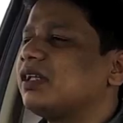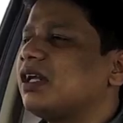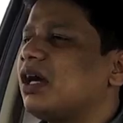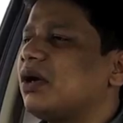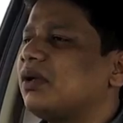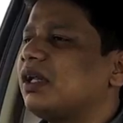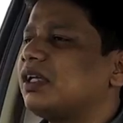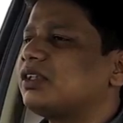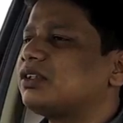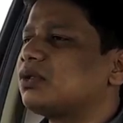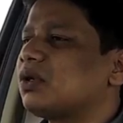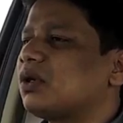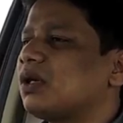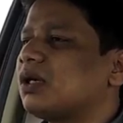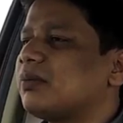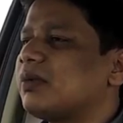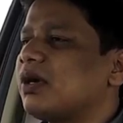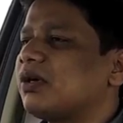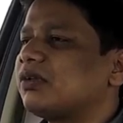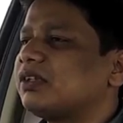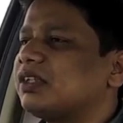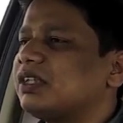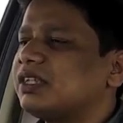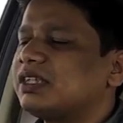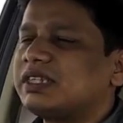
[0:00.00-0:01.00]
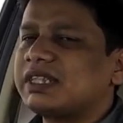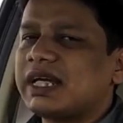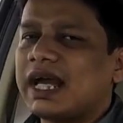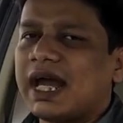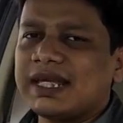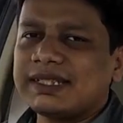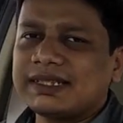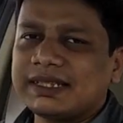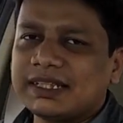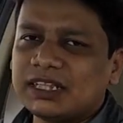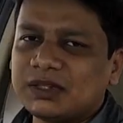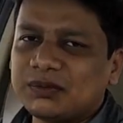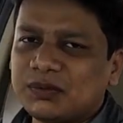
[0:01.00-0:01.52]
Now let's talk about the
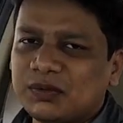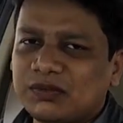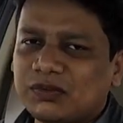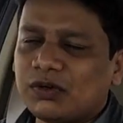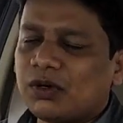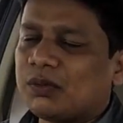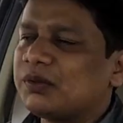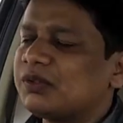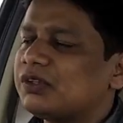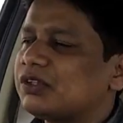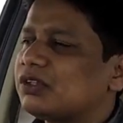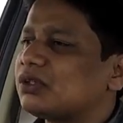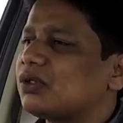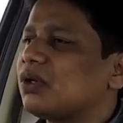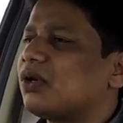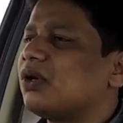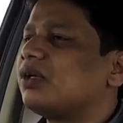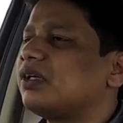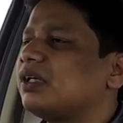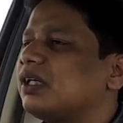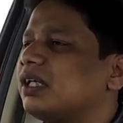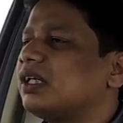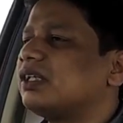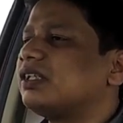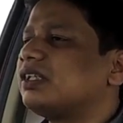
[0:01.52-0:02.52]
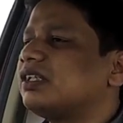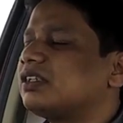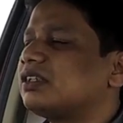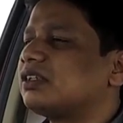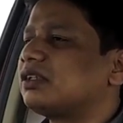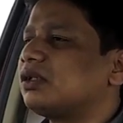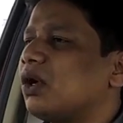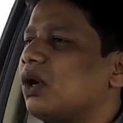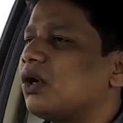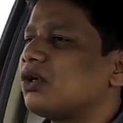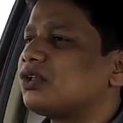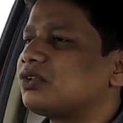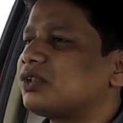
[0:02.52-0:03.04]
Jazz and its performance on this
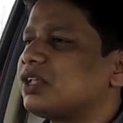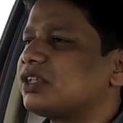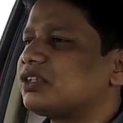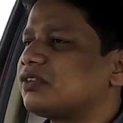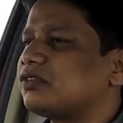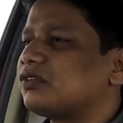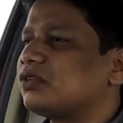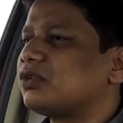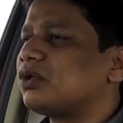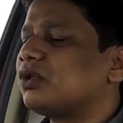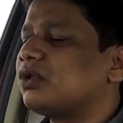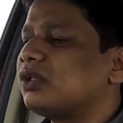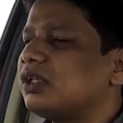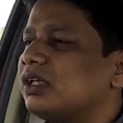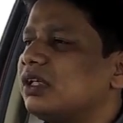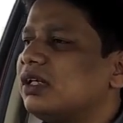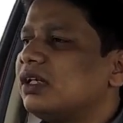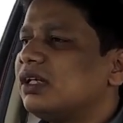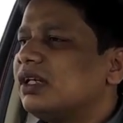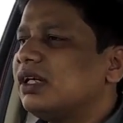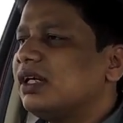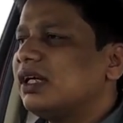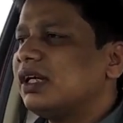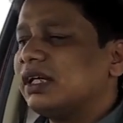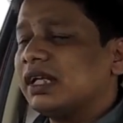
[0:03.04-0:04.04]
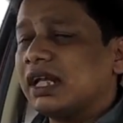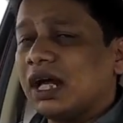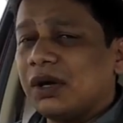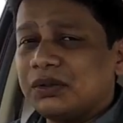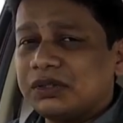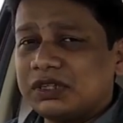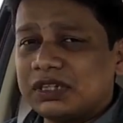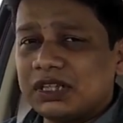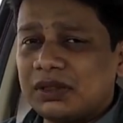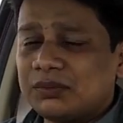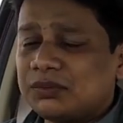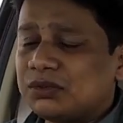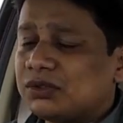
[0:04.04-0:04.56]
long stretch of road. Now,
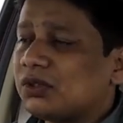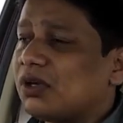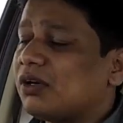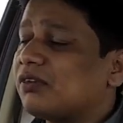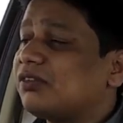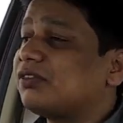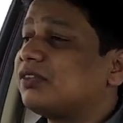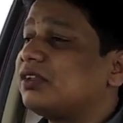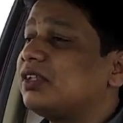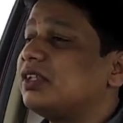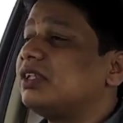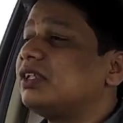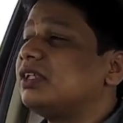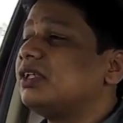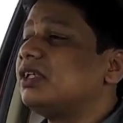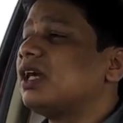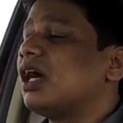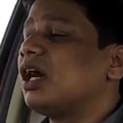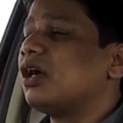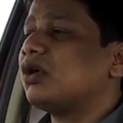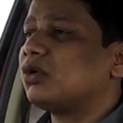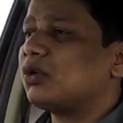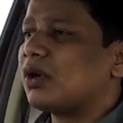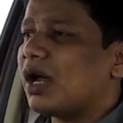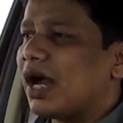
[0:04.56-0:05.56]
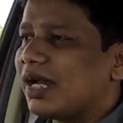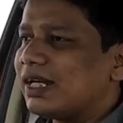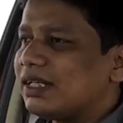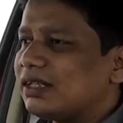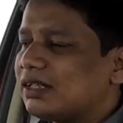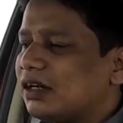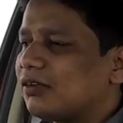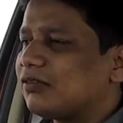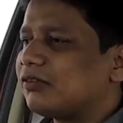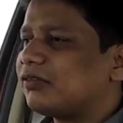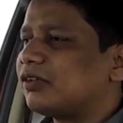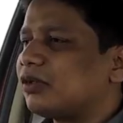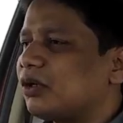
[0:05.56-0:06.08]
in terms of the ride
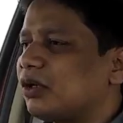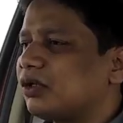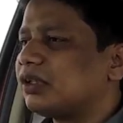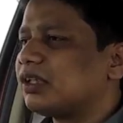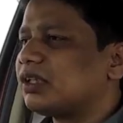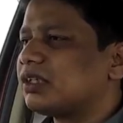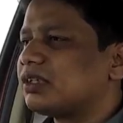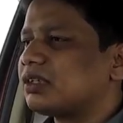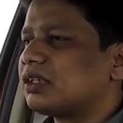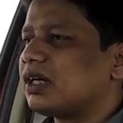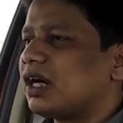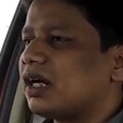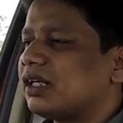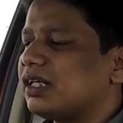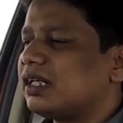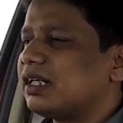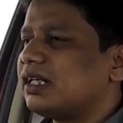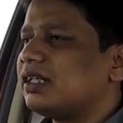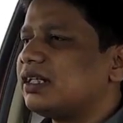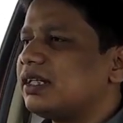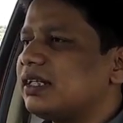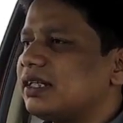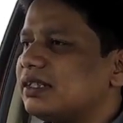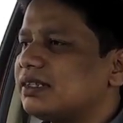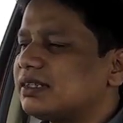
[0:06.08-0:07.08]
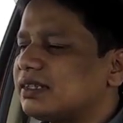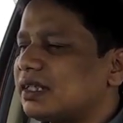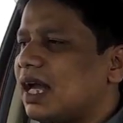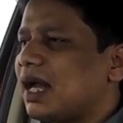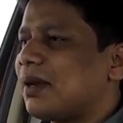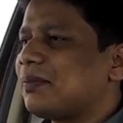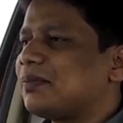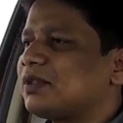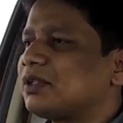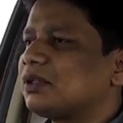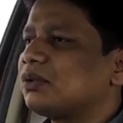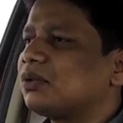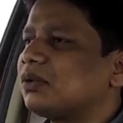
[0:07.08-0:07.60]
comfort on this car, it is
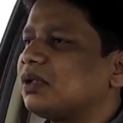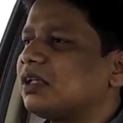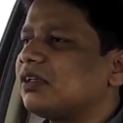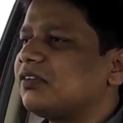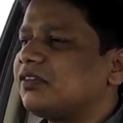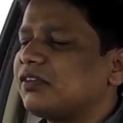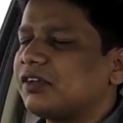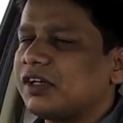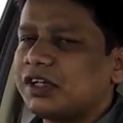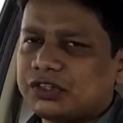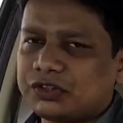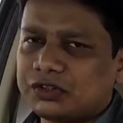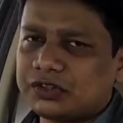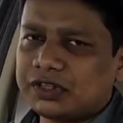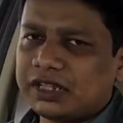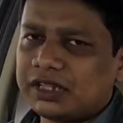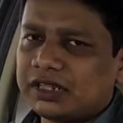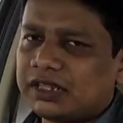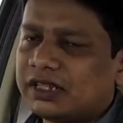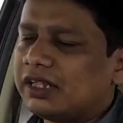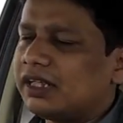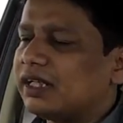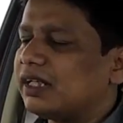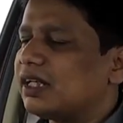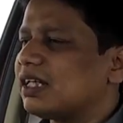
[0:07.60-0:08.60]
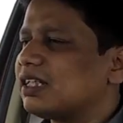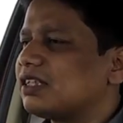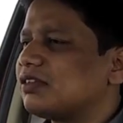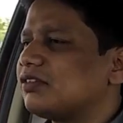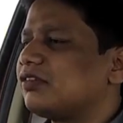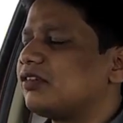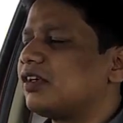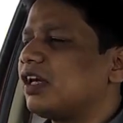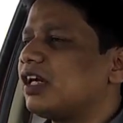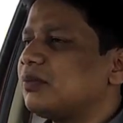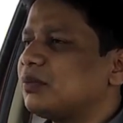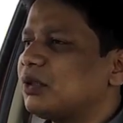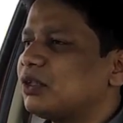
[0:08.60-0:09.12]
absolutely first rate. It has a
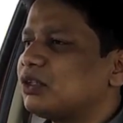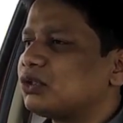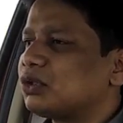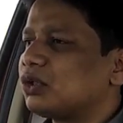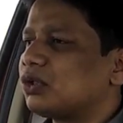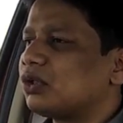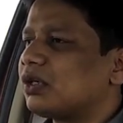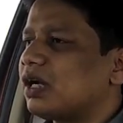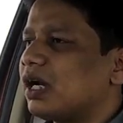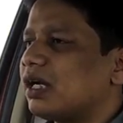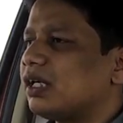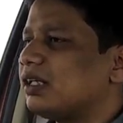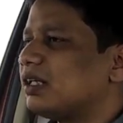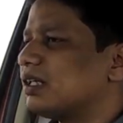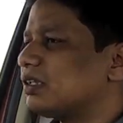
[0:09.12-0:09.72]
very mature ride.